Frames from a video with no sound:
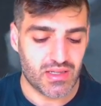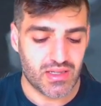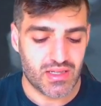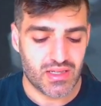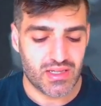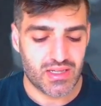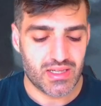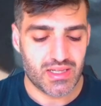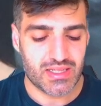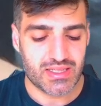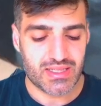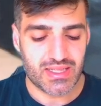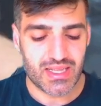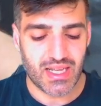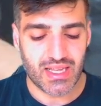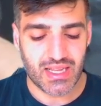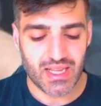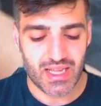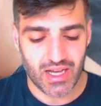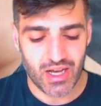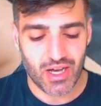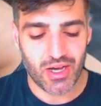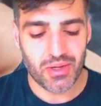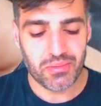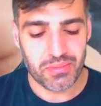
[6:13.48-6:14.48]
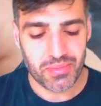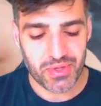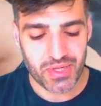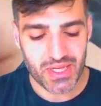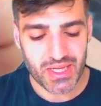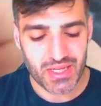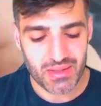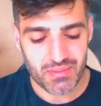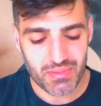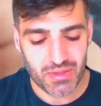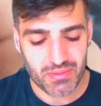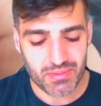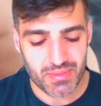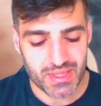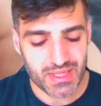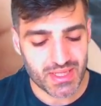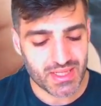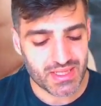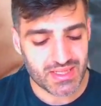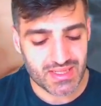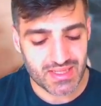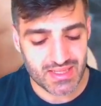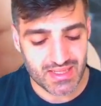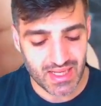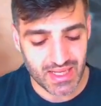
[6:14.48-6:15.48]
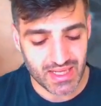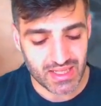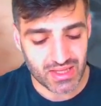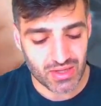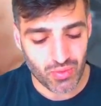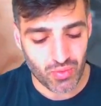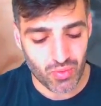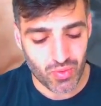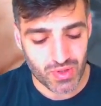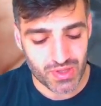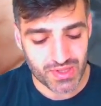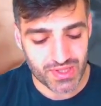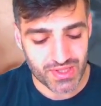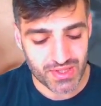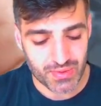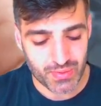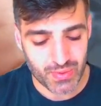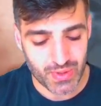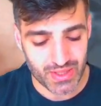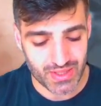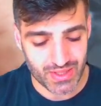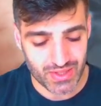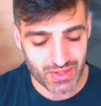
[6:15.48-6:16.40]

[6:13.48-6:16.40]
It's not unplayable, but it's like the worst one.